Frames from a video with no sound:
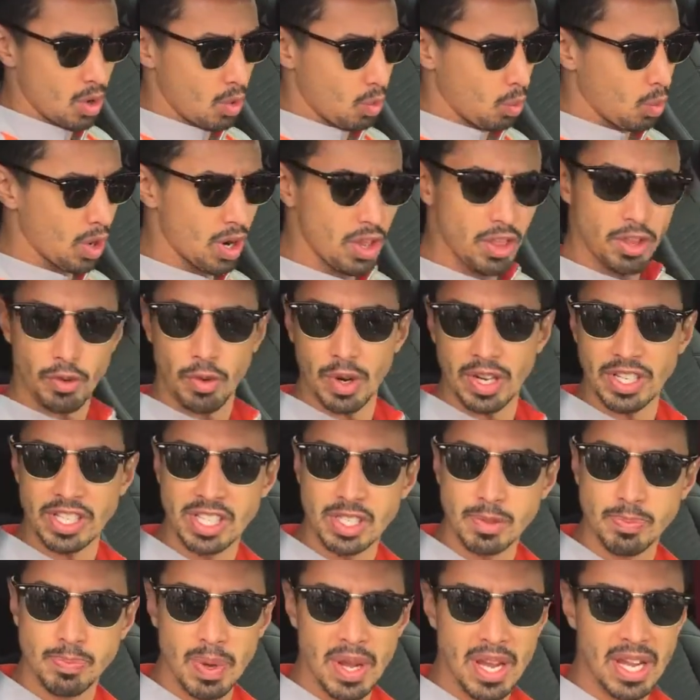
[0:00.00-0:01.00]
One of the
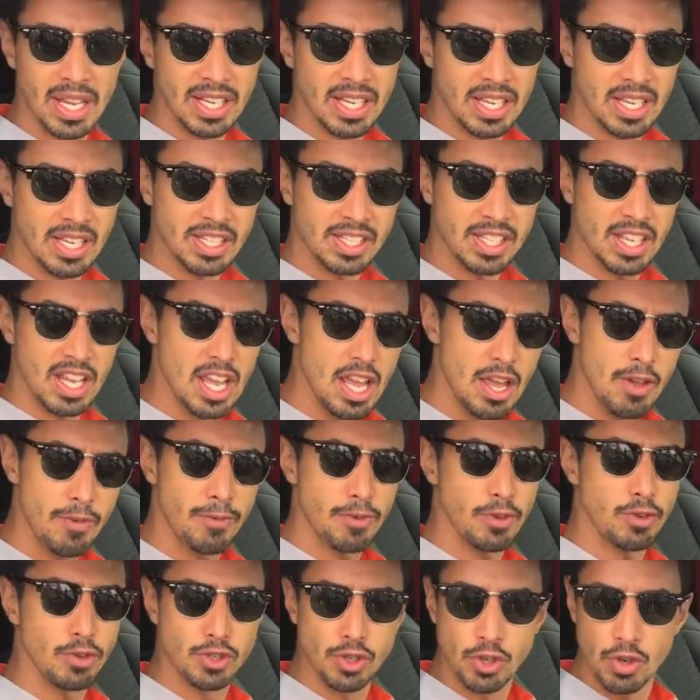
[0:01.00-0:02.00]
reasons being is
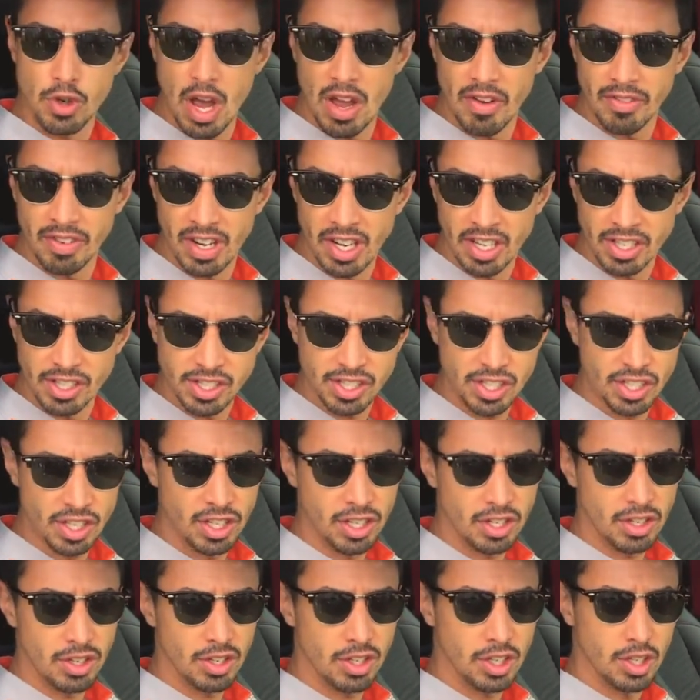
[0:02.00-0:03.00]
if you do have an
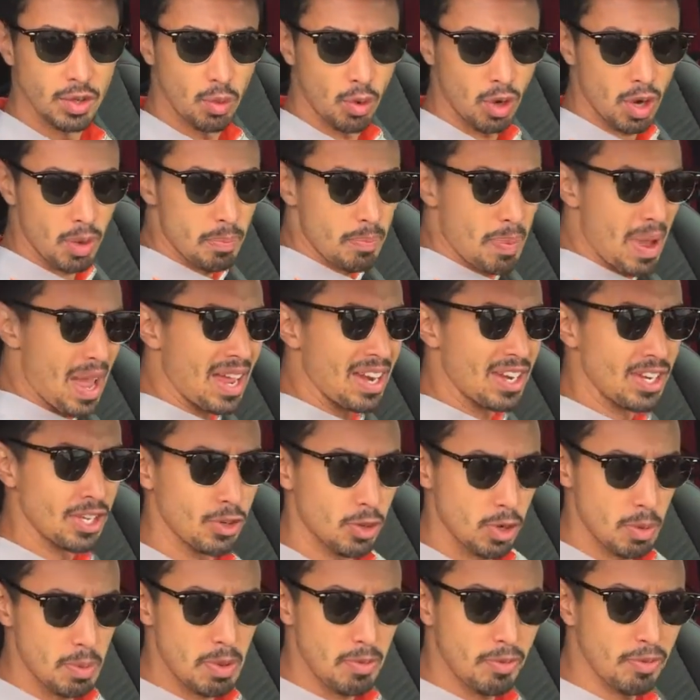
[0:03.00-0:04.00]
incident, you want to bend, you
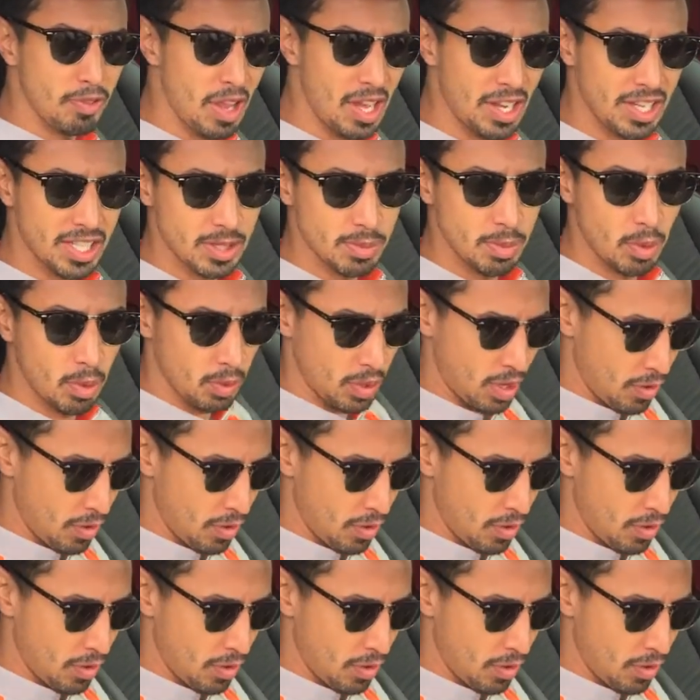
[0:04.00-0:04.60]
want to be flexible.